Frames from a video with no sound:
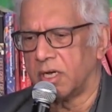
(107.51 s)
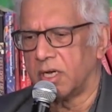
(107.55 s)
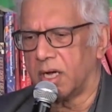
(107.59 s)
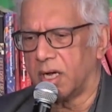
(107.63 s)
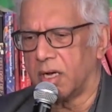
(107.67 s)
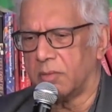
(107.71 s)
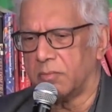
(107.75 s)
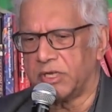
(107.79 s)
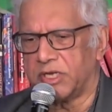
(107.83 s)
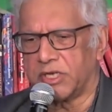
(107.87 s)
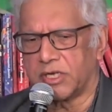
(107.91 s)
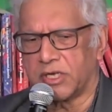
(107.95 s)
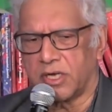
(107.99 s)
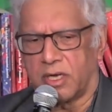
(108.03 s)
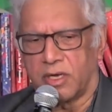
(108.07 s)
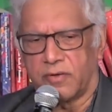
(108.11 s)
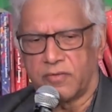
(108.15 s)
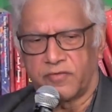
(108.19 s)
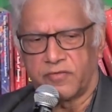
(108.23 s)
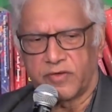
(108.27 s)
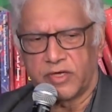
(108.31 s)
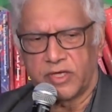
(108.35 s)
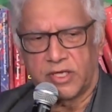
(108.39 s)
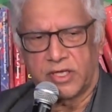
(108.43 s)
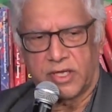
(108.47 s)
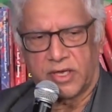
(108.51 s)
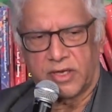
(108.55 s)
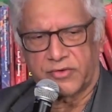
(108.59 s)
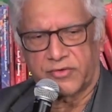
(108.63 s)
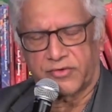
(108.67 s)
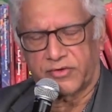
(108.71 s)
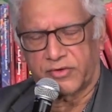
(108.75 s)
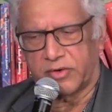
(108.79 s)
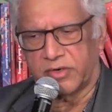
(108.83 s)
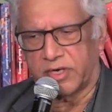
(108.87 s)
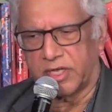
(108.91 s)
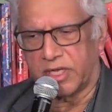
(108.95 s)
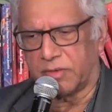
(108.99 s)
Amitabha
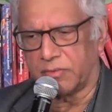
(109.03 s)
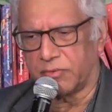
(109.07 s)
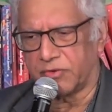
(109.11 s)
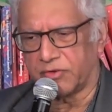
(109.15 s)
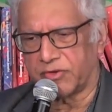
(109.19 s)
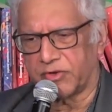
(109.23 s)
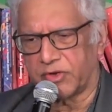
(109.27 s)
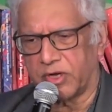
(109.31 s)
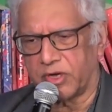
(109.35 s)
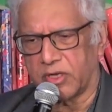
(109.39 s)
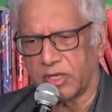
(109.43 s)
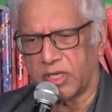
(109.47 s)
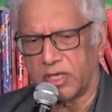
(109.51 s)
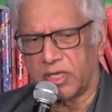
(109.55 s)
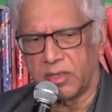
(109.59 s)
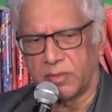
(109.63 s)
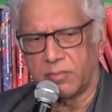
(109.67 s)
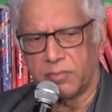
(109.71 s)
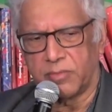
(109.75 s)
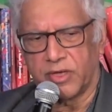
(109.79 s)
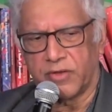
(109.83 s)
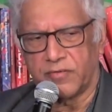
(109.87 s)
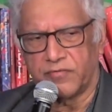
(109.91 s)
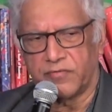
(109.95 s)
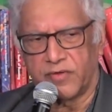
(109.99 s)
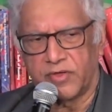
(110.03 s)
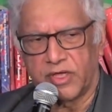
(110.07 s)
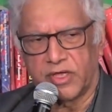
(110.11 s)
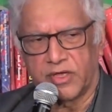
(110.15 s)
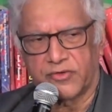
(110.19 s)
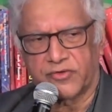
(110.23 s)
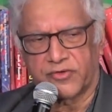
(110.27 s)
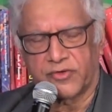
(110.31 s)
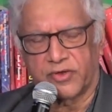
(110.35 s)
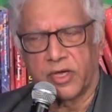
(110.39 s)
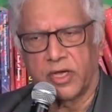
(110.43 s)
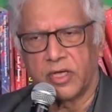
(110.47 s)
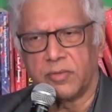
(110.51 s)
yesterday was talking about
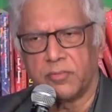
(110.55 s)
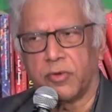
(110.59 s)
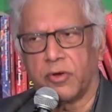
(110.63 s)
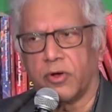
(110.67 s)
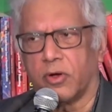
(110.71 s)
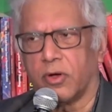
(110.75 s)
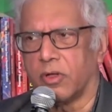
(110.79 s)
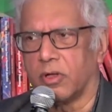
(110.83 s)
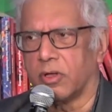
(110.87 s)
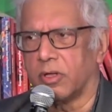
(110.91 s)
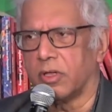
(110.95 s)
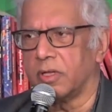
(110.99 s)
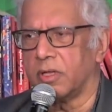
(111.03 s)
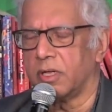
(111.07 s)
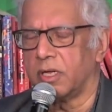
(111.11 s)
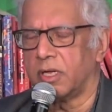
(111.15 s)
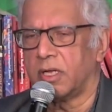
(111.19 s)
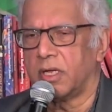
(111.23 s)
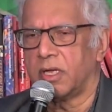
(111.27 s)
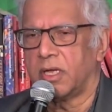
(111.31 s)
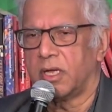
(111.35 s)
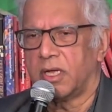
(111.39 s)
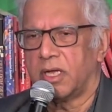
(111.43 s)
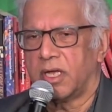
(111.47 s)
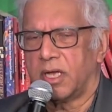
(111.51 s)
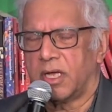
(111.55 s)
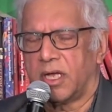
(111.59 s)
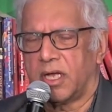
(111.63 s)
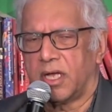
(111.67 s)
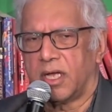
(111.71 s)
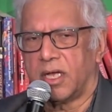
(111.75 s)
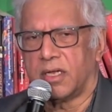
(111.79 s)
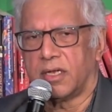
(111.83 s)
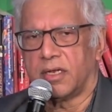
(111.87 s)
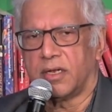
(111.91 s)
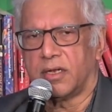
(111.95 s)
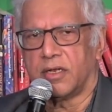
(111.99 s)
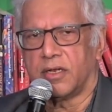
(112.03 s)
V.S. Naipaul,
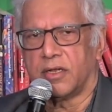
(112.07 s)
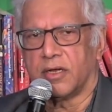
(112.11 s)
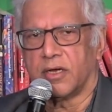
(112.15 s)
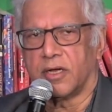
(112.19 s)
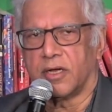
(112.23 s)
and